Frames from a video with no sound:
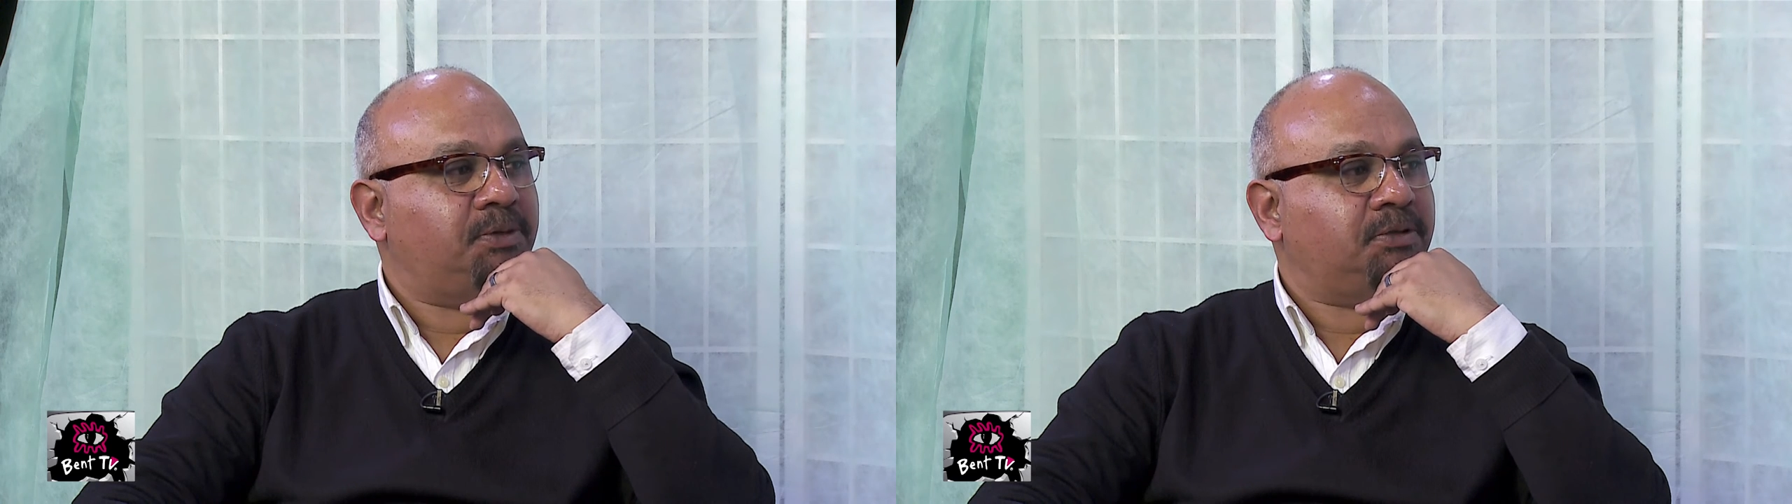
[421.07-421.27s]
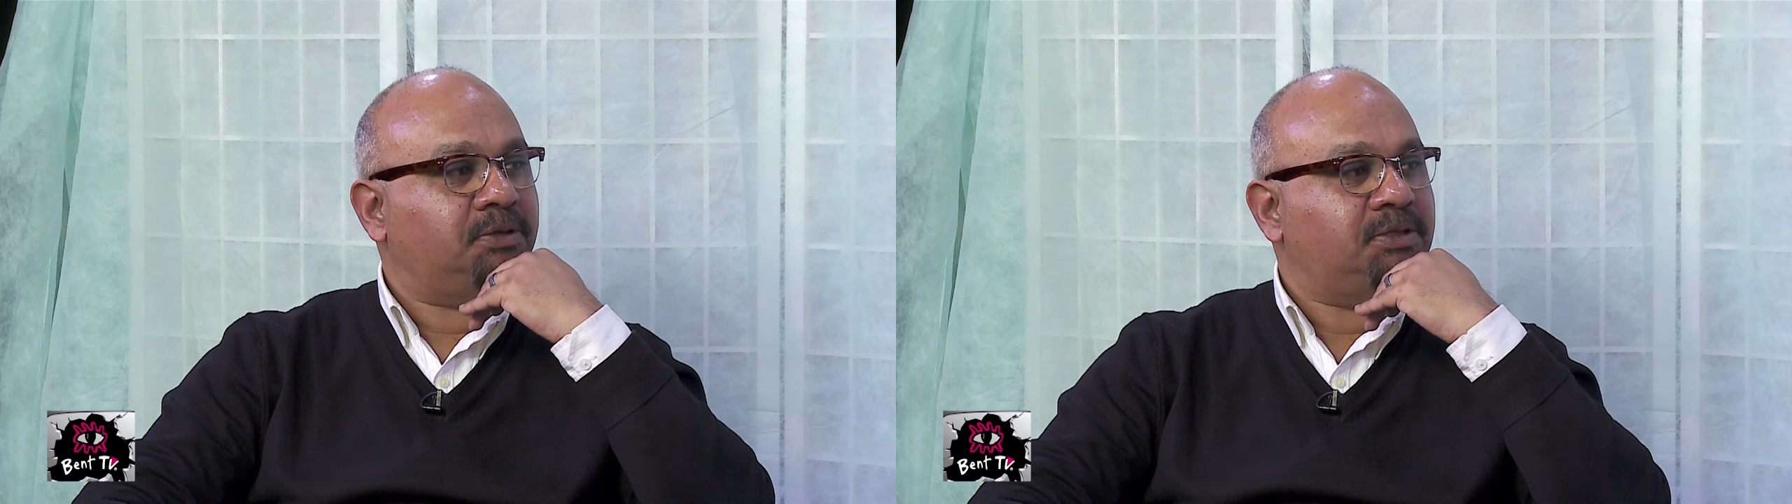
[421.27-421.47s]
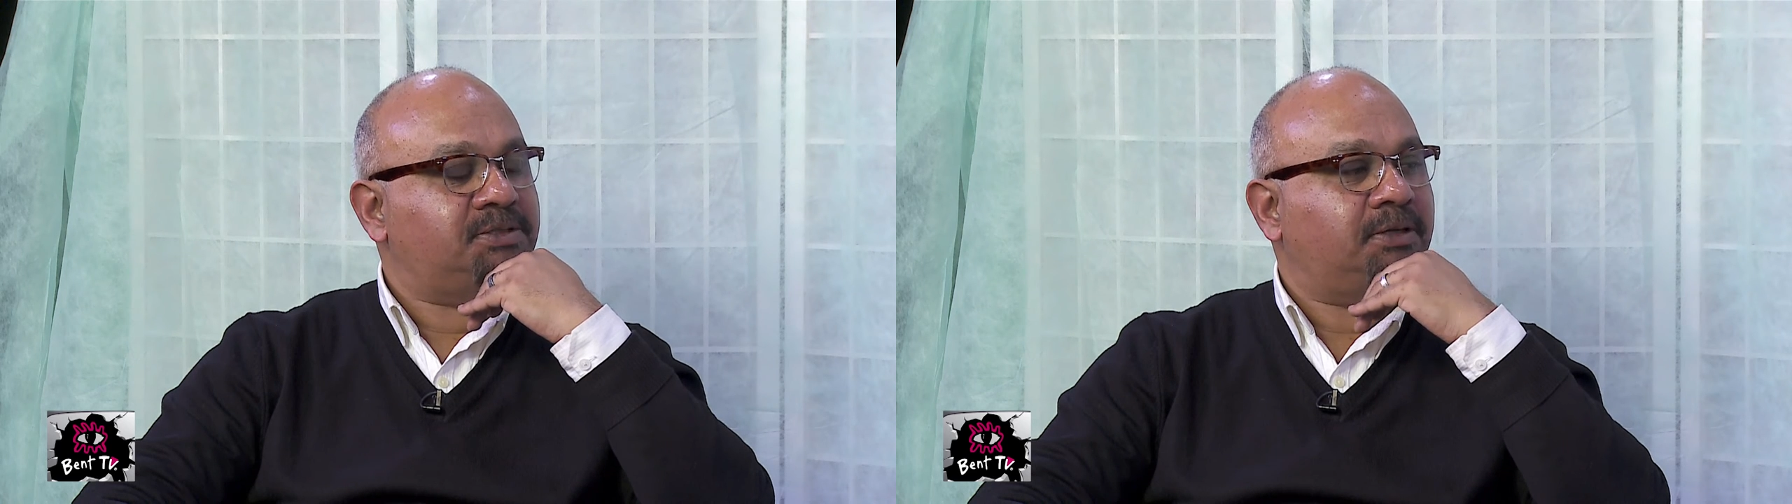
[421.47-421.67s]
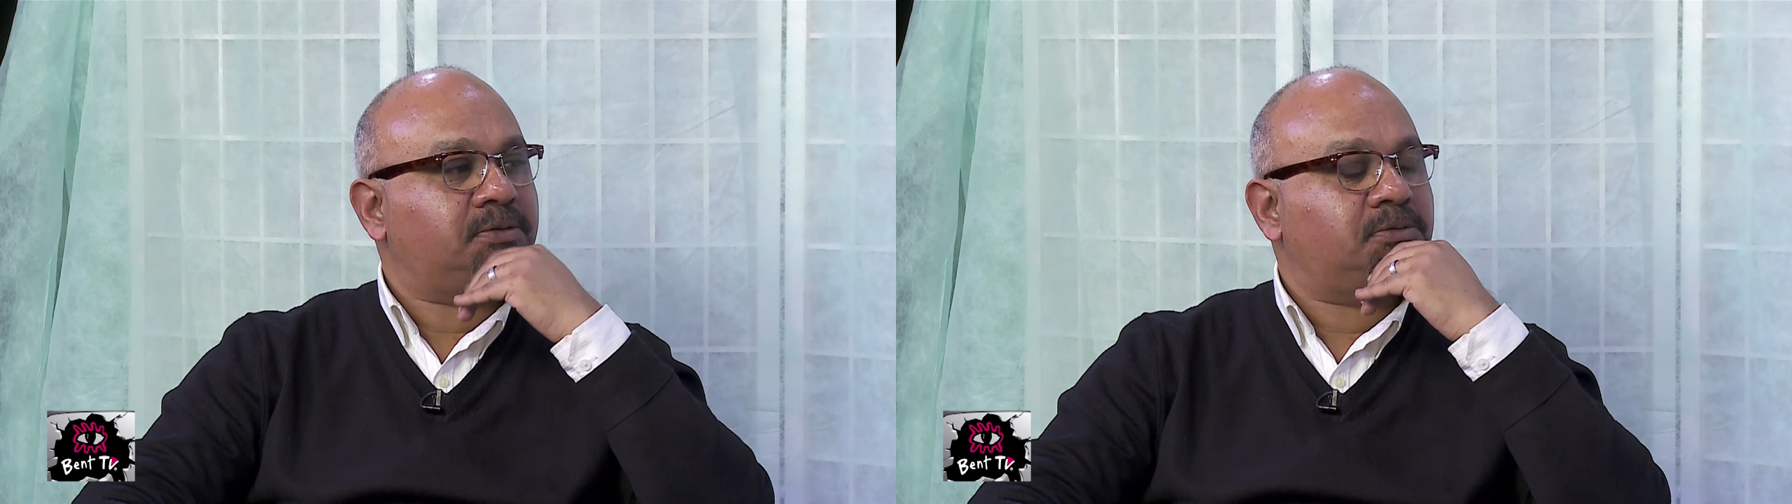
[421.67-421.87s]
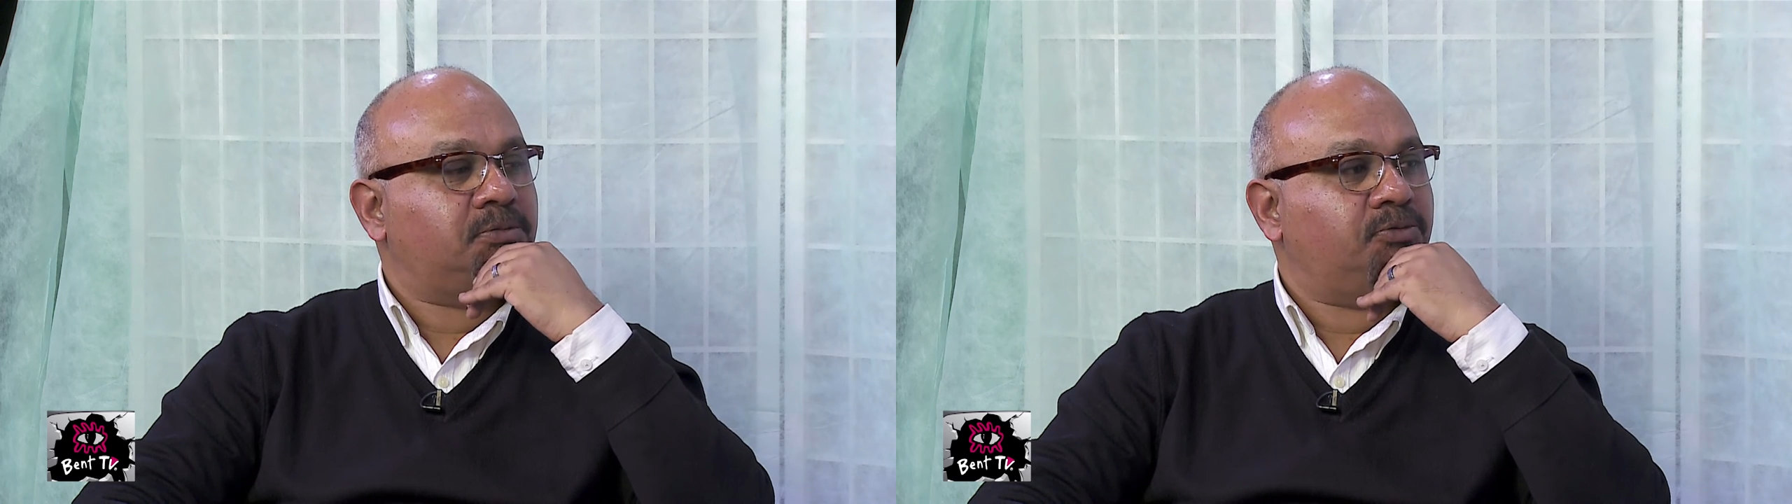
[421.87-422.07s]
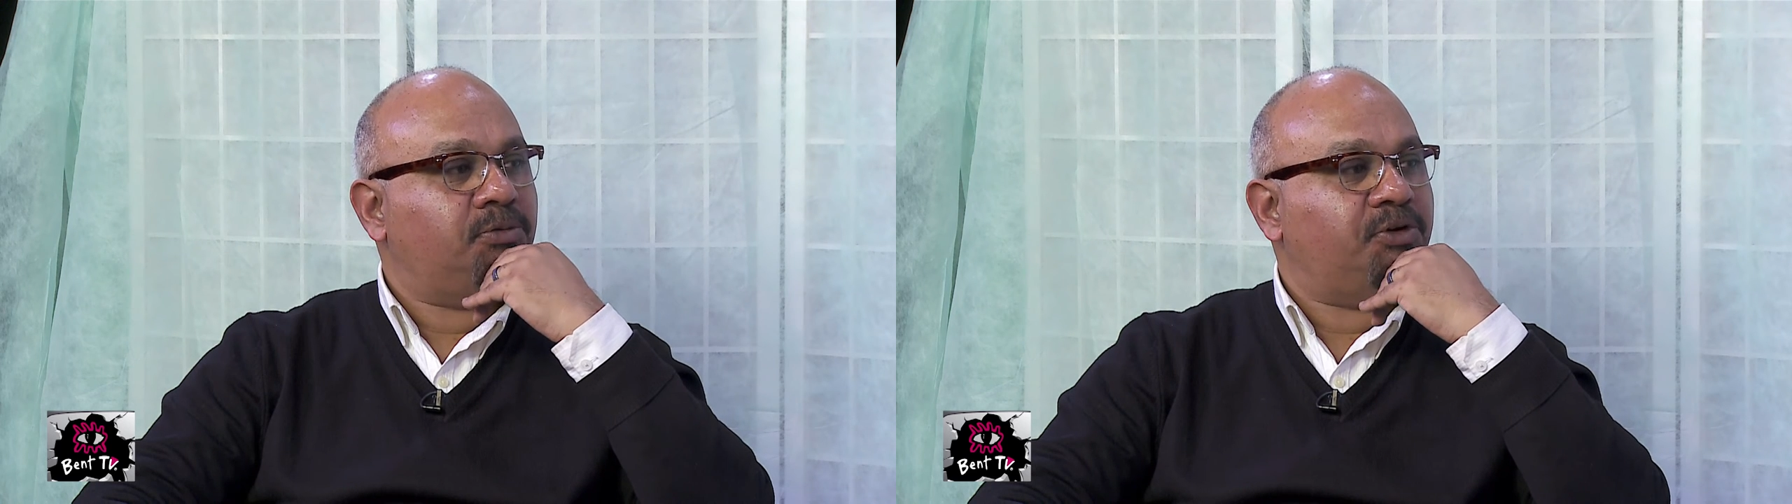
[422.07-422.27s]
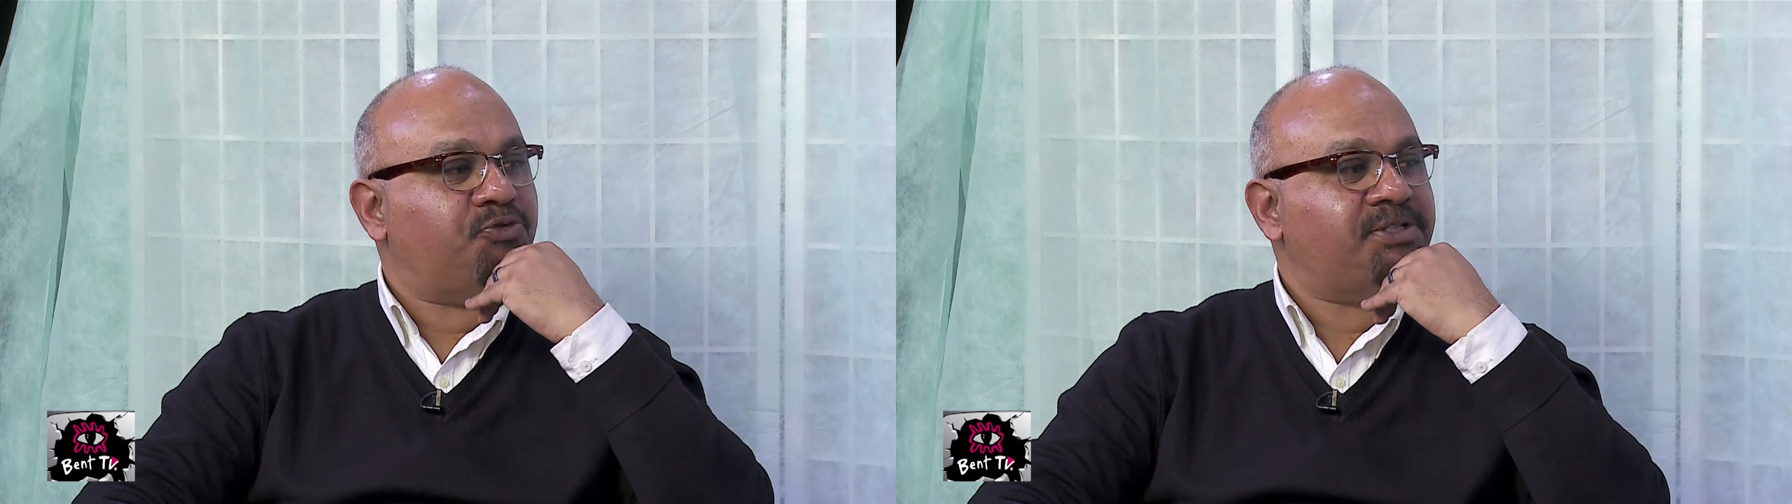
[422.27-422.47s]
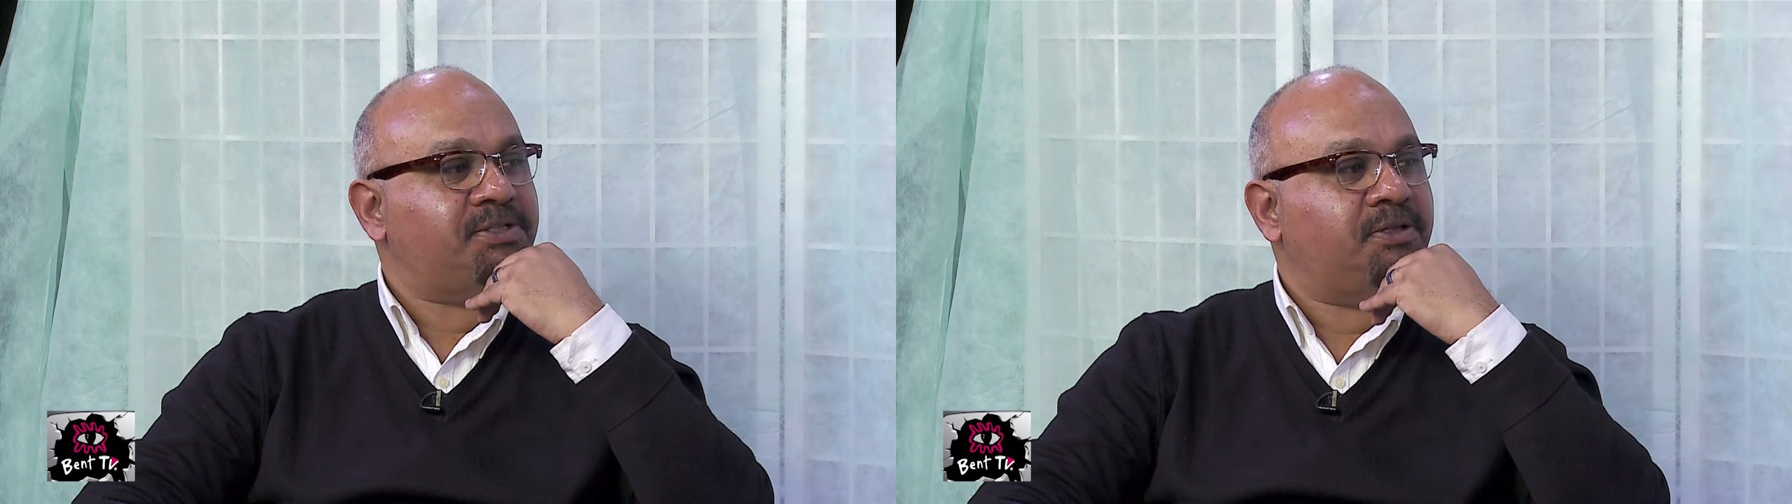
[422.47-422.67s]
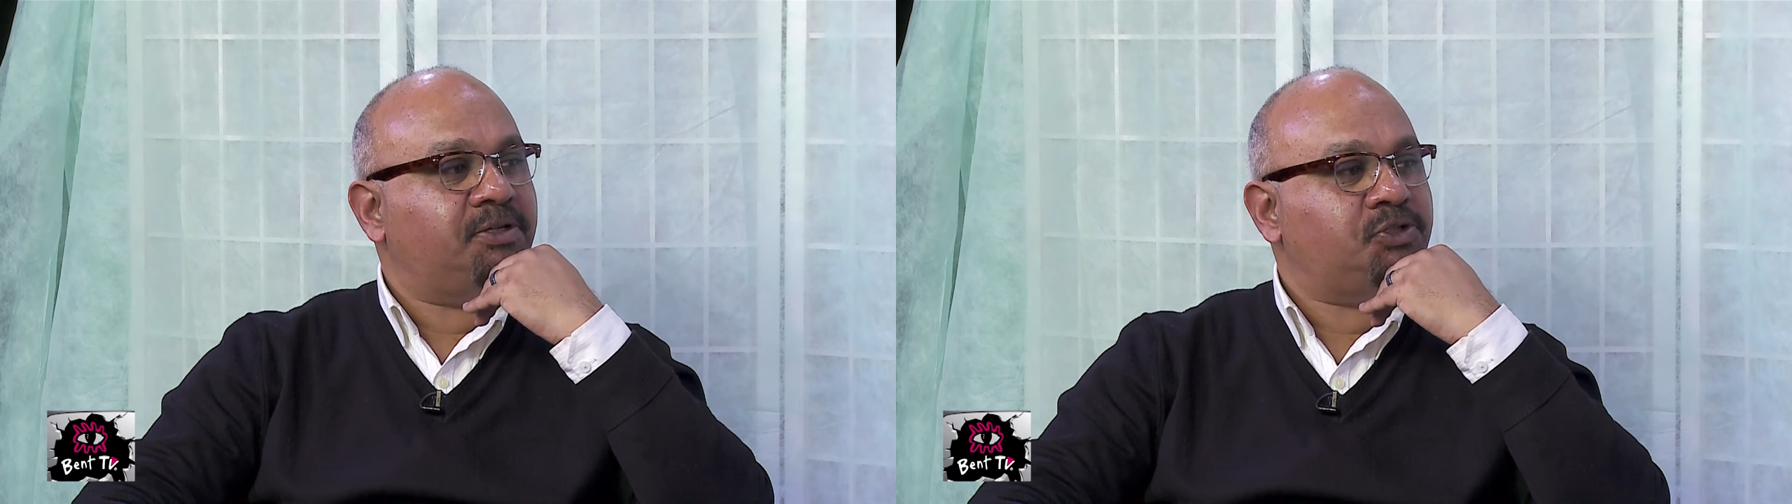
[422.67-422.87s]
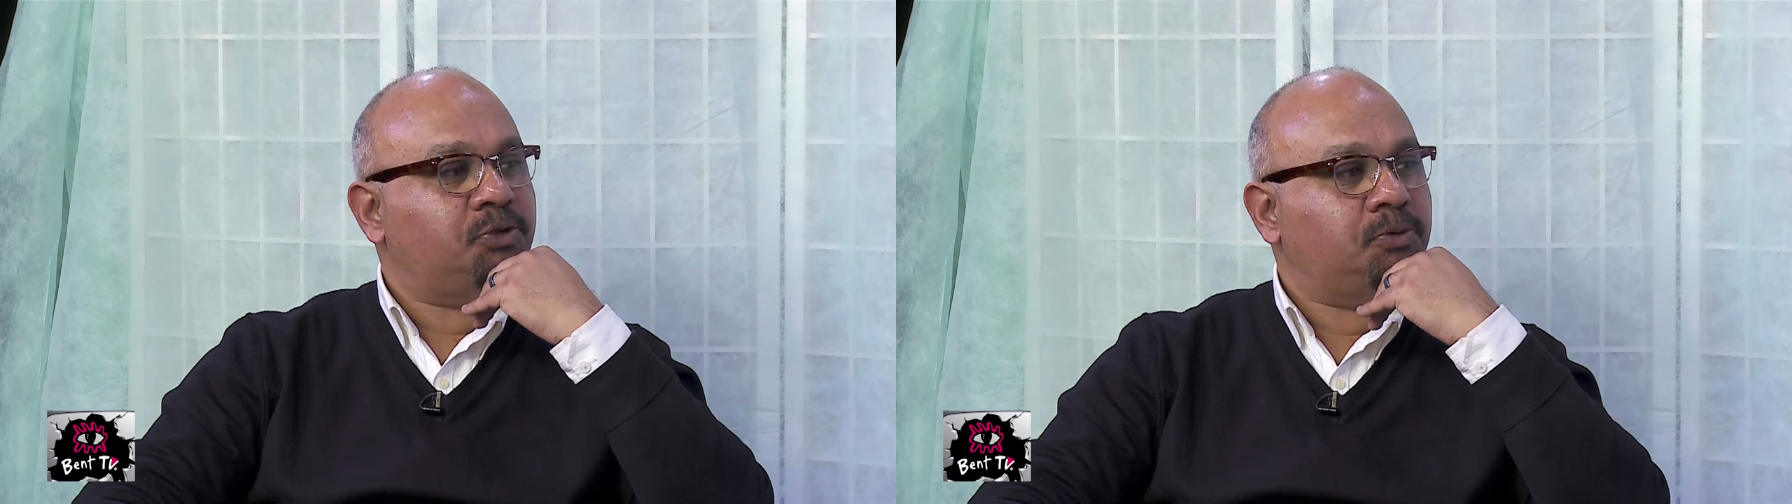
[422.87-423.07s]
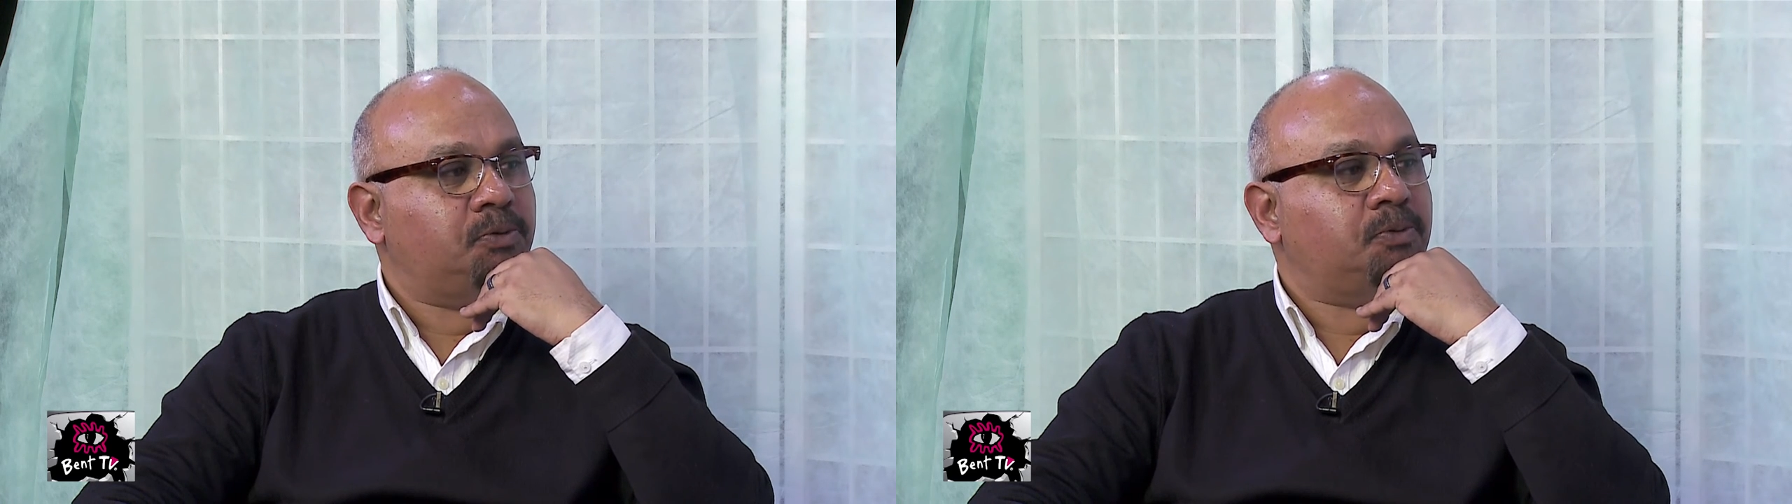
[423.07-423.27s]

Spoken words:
And is that addressing the issue?